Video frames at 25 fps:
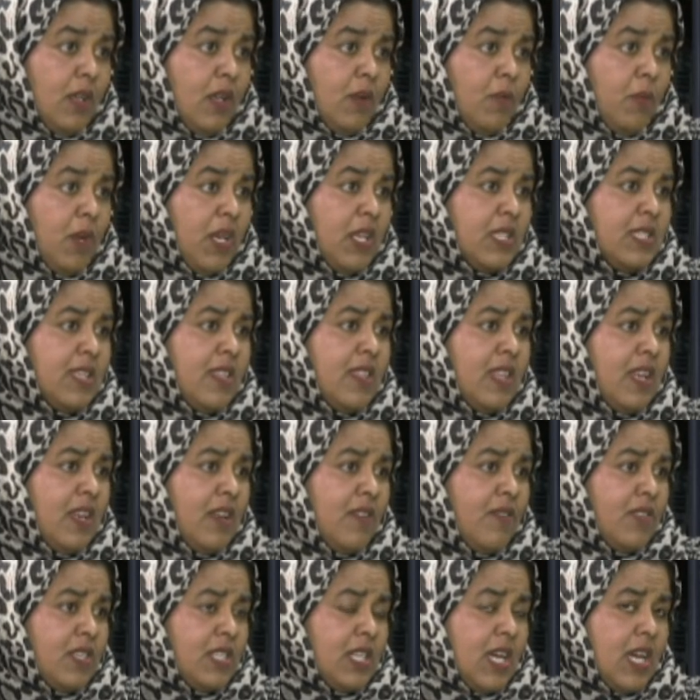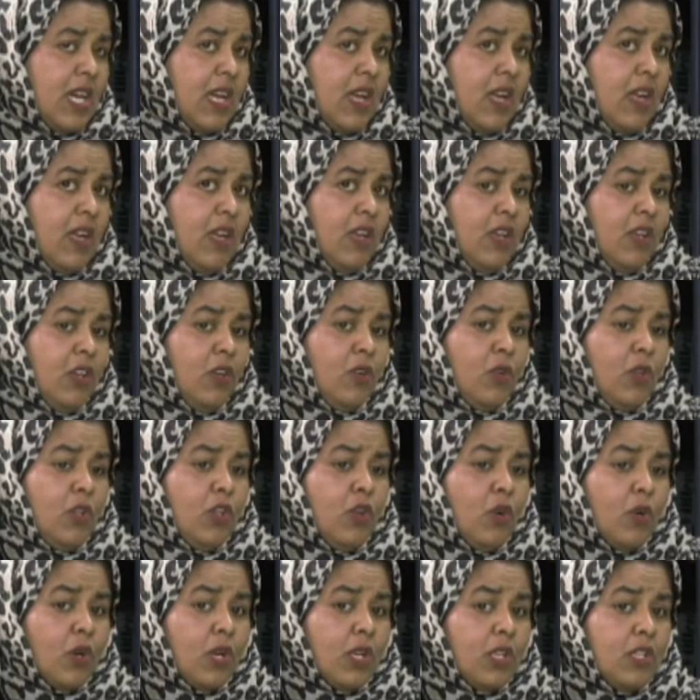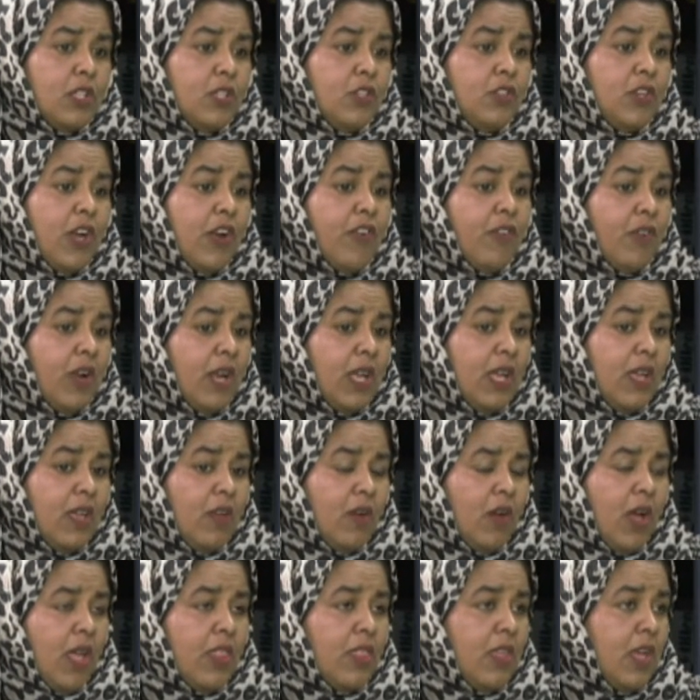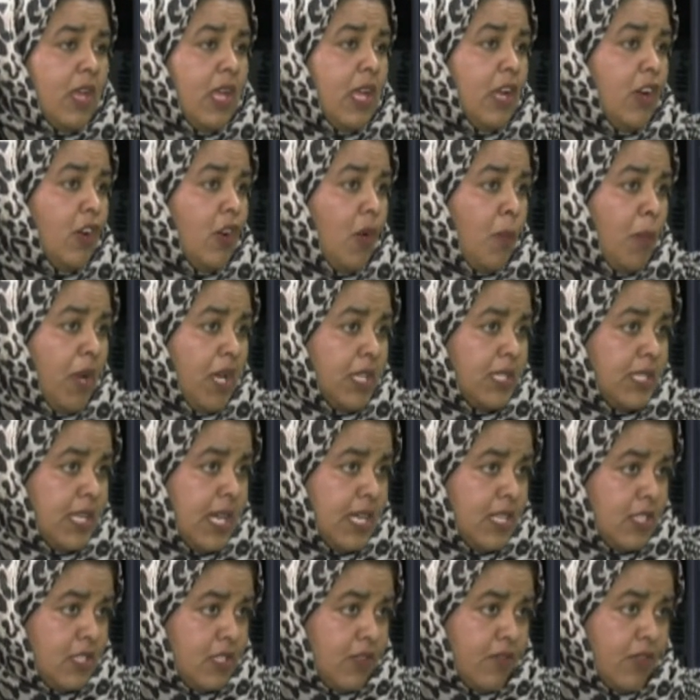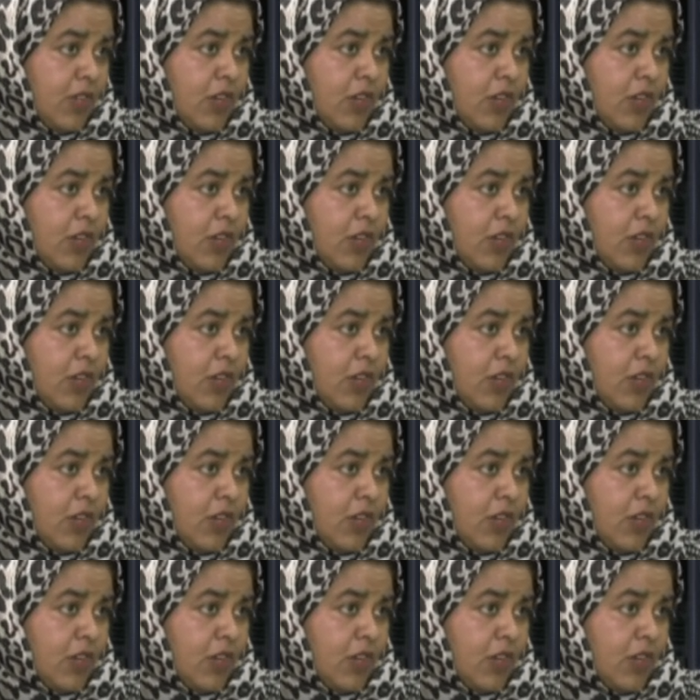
Because at the end of the day, you look generally at the economic status of the